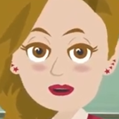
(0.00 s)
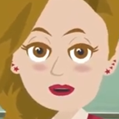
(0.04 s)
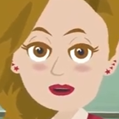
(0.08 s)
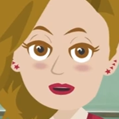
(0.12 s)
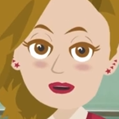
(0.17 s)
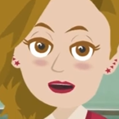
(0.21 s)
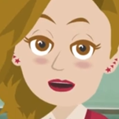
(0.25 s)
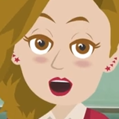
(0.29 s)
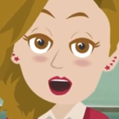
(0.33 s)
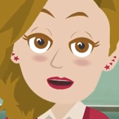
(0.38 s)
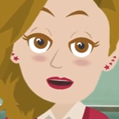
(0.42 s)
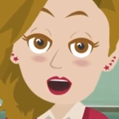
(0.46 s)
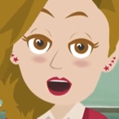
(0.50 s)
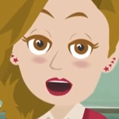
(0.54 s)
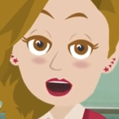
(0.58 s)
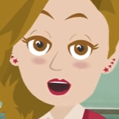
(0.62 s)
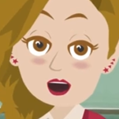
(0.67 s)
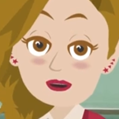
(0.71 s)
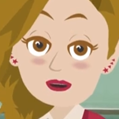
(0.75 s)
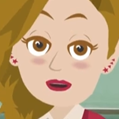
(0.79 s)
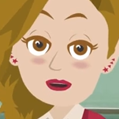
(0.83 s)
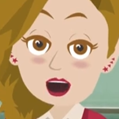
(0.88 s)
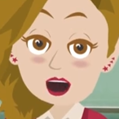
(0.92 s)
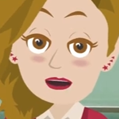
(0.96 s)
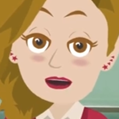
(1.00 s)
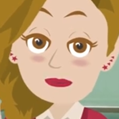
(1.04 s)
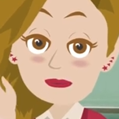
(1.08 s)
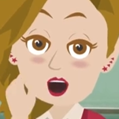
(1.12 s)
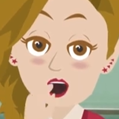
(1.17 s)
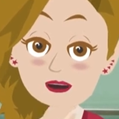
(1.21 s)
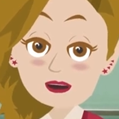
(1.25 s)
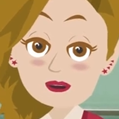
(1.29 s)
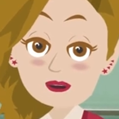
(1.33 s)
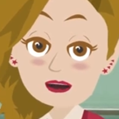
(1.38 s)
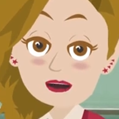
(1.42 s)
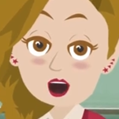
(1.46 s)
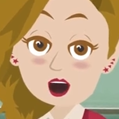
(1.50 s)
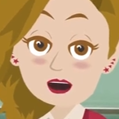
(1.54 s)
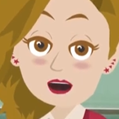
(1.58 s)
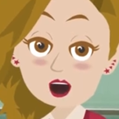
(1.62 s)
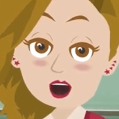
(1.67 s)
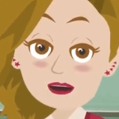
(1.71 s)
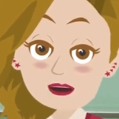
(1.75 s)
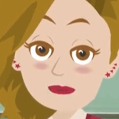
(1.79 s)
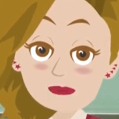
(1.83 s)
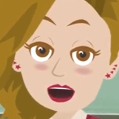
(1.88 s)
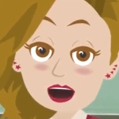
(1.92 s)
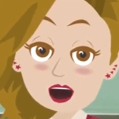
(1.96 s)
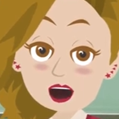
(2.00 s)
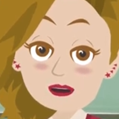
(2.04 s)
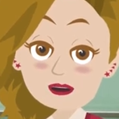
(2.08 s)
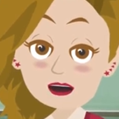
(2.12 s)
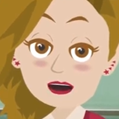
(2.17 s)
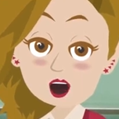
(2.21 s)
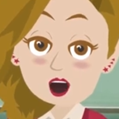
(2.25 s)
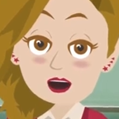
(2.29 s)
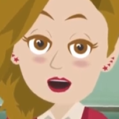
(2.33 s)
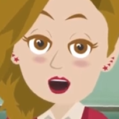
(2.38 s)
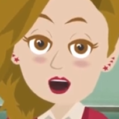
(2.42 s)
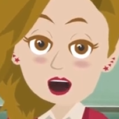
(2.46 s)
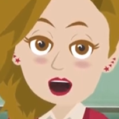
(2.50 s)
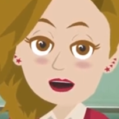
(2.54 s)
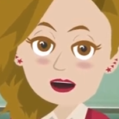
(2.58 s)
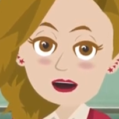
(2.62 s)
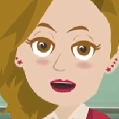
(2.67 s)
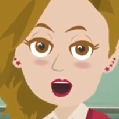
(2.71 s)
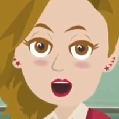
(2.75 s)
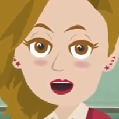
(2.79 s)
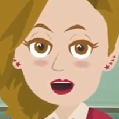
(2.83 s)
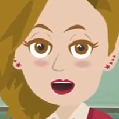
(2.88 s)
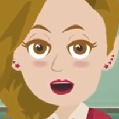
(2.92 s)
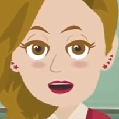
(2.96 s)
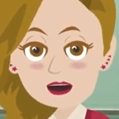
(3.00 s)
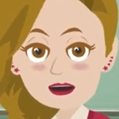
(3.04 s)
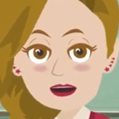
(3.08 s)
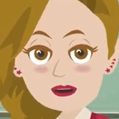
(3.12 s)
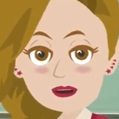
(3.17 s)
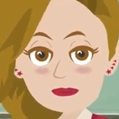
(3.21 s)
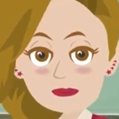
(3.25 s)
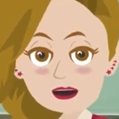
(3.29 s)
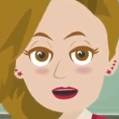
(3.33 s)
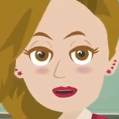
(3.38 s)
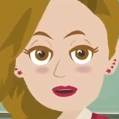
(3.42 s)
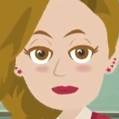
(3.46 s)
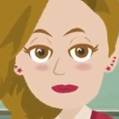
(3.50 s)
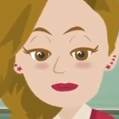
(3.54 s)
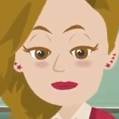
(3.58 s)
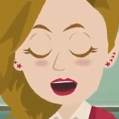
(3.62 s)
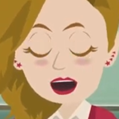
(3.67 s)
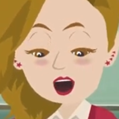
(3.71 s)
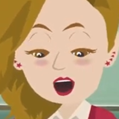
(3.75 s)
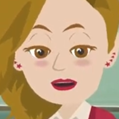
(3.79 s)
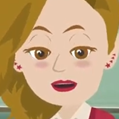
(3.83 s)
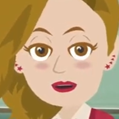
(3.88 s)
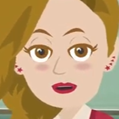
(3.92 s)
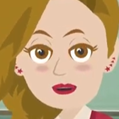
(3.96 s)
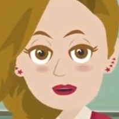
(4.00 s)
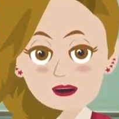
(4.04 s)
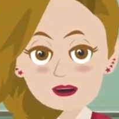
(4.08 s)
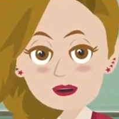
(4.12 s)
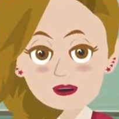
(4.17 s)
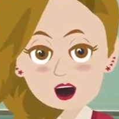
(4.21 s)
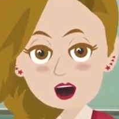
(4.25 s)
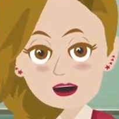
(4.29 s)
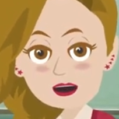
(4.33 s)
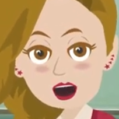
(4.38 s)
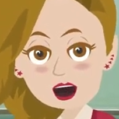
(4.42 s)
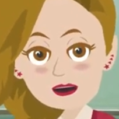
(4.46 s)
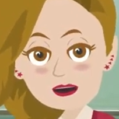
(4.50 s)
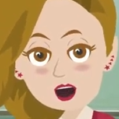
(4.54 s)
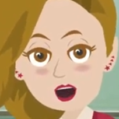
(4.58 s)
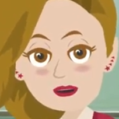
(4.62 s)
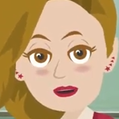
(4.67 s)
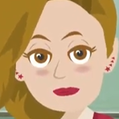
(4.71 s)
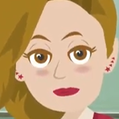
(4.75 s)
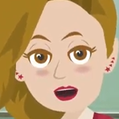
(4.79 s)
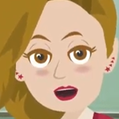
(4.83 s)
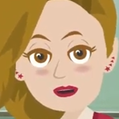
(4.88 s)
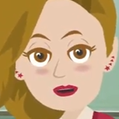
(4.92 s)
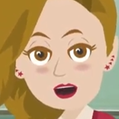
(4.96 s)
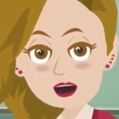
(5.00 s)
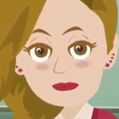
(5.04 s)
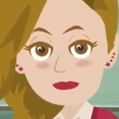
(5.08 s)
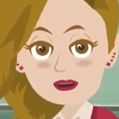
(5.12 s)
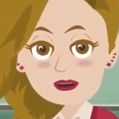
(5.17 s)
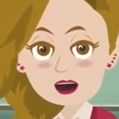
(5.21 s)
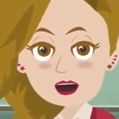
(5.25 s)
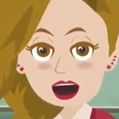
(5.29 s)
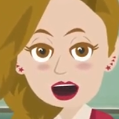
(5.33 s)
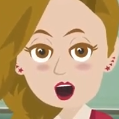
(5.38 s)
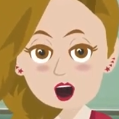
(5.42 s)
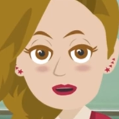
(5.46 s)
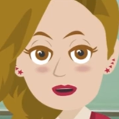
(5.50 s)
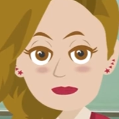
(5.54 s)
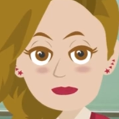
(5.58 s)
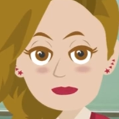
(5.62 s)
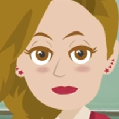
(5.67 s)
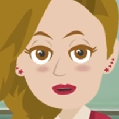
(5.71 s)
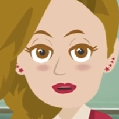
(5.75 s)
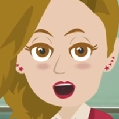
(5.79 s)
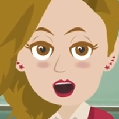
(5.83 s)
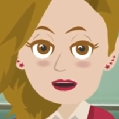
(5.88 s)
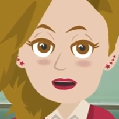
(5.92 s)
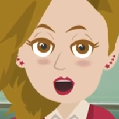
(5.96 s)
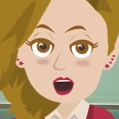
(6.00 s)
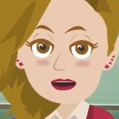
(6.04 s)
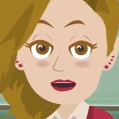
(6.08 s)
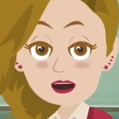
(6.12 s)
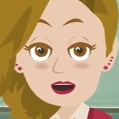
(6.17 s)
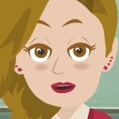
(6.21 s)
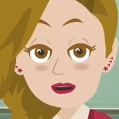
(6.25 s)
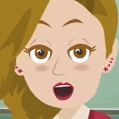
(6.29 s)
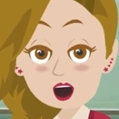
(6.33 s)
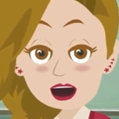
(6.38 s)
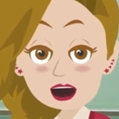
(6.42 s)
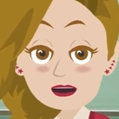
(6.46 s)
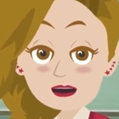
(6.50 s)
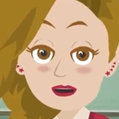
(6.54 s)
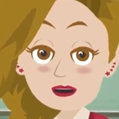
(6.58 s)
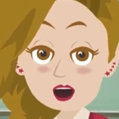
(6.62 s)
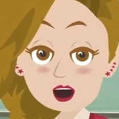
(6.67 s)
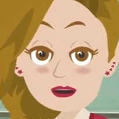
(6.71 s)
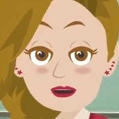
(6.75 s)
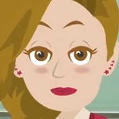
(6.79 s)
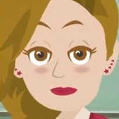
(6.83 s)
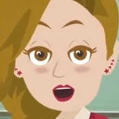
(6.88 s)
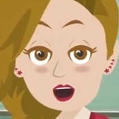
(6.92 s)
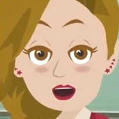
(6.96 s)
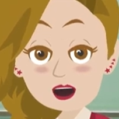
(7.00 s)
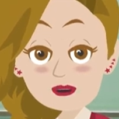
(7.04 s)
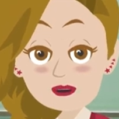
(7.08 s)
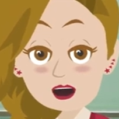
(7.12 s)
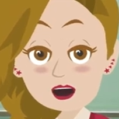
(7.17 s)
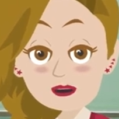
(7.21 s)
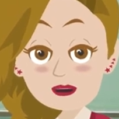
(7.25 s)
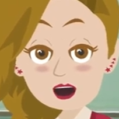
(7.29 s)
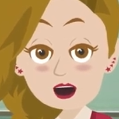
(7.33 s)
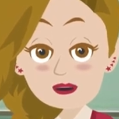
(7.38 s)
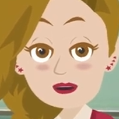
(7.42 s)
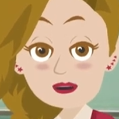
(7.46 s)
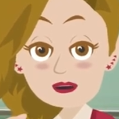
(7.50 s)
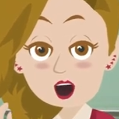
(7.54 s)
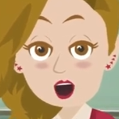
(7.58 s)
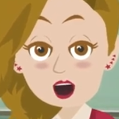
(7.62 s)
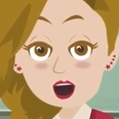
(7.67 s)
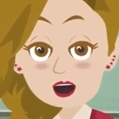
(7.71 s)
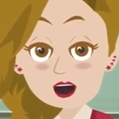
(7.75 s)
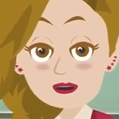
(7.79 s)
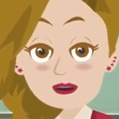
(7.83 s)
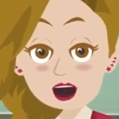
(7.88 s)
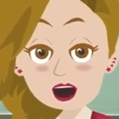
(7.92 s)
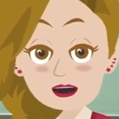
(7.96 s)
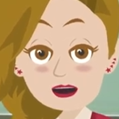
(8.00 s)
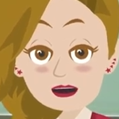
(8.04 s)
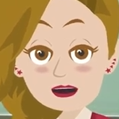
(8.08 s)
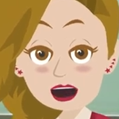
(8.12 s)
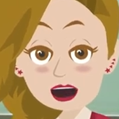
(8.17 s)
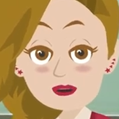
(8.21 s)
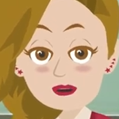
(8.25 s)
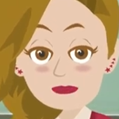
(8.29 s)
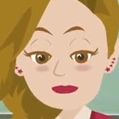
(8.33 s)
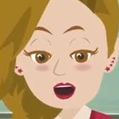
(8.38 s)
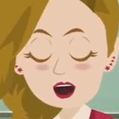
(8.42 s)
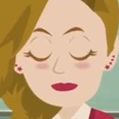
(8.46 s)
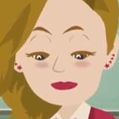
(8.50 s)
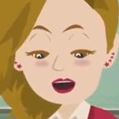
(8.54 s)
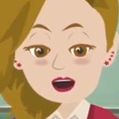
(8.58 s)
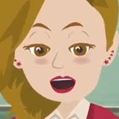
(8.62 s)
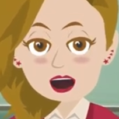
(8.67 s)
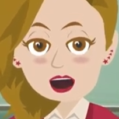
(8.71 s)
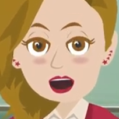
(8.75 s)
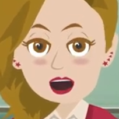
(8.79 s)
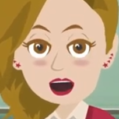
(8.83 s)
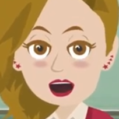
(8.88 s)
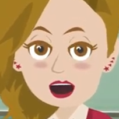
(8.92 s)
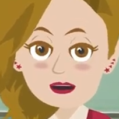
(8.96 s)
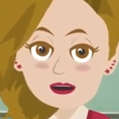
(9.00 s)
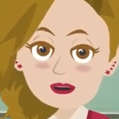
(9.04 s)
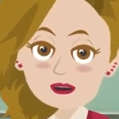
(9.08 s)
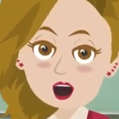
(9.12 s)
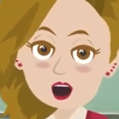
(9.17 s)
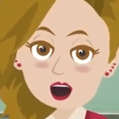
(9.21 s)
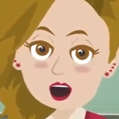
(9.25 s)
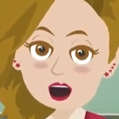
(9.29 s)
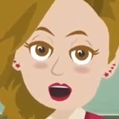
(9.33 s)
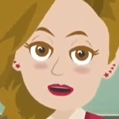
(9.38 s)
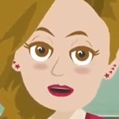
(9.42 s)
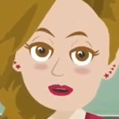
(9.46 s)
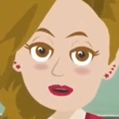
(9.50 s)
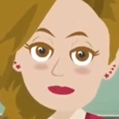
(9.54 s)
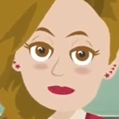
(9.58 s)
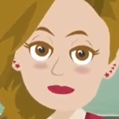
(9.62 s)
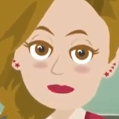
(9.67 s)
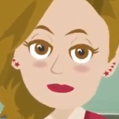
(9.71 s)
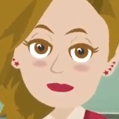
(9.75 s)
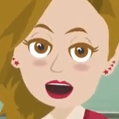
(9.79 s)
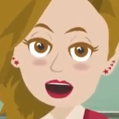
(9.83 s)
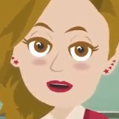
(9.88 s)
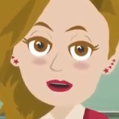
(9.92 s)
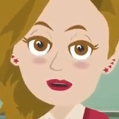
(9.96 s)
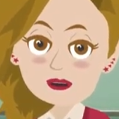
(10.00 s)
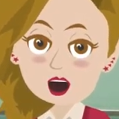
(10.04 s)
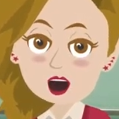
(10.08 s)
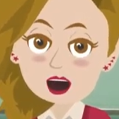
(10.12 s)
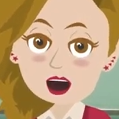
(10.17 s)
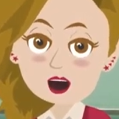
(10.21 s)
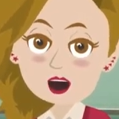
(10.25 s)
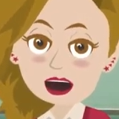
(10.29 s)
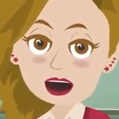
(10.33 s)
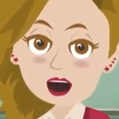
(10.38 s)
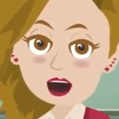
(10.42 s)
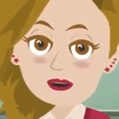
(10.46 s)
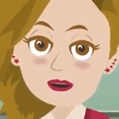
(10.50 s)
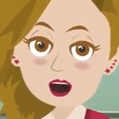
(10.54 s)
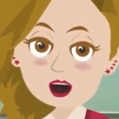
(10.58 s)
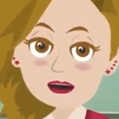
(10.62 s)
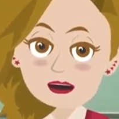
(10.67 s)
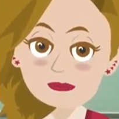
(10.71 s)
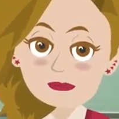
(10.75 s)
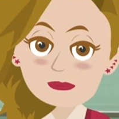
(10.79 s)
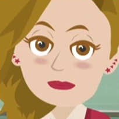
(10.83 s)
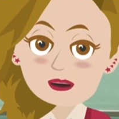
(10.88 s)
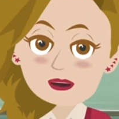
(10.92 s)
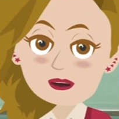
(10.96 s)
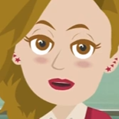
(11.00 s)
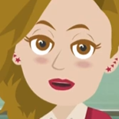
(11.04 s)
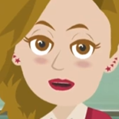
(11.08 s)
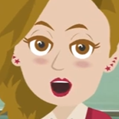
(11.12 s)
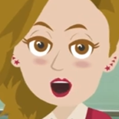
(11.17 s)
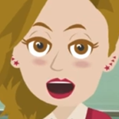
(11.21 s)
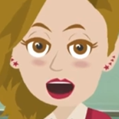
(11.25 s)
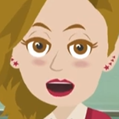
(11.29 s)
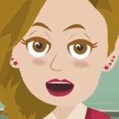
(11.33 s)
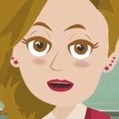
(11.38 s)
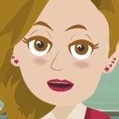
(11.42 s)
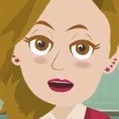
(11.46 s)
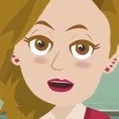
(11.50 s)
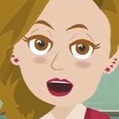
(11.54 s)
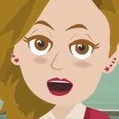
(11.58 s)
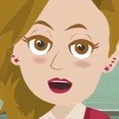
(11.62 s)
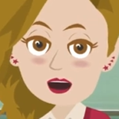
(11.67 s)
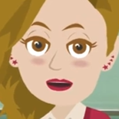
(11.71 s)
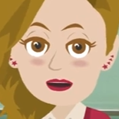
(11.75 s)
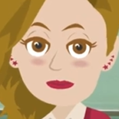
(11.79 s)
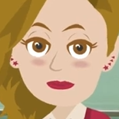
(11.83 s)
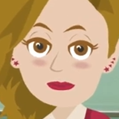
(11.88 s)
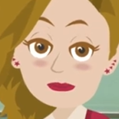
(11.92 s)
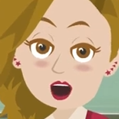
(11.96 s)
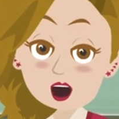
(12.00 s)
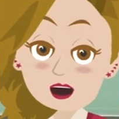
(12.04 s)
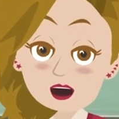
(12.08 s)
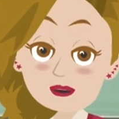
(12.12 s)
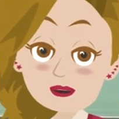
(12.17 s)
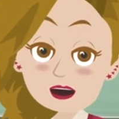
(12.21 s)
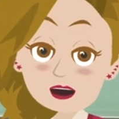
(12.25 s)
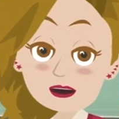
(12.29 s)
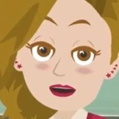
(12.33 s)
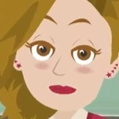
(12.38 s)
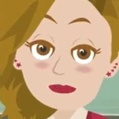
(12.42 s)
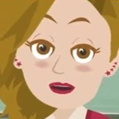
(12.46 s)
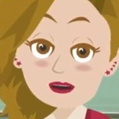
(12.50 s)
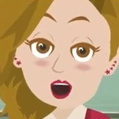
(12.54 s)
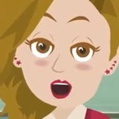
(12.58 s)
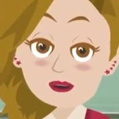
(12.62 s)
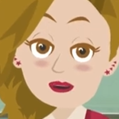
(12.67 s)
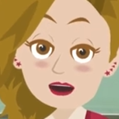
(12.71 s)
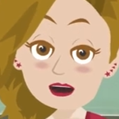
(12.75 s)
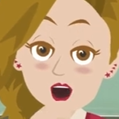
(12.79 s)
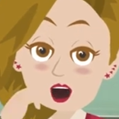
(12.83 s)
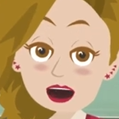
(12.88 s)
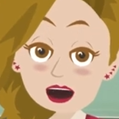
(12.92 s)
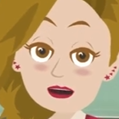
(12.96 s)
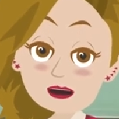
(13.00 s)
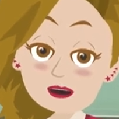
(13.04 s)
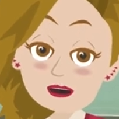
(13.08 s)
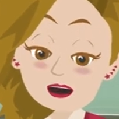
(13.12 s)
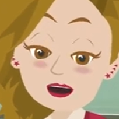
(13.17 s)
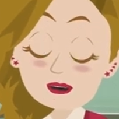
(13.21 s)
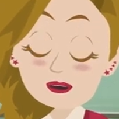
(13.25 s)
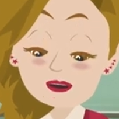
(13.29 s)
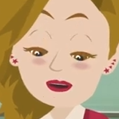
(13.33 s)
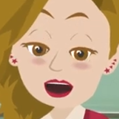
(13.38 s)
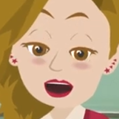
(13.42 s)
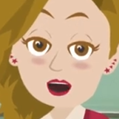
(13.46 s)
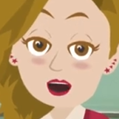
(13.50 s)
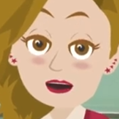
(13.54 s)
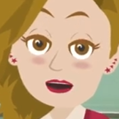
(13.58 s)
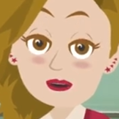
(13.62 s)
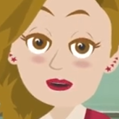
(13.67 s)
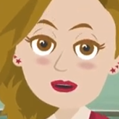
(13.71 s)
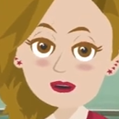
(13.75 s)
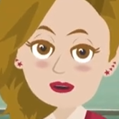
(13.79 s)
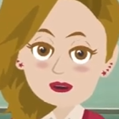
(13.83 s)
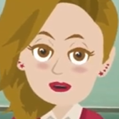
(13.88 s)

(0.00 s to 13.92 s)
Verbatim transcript: So don't beat up on yourself when you are in a resistant state. That resistance is part of your decisive process. It's part of what helps you to know more clearly what you are wanting. It's all part of the process. It's a wonderful thing.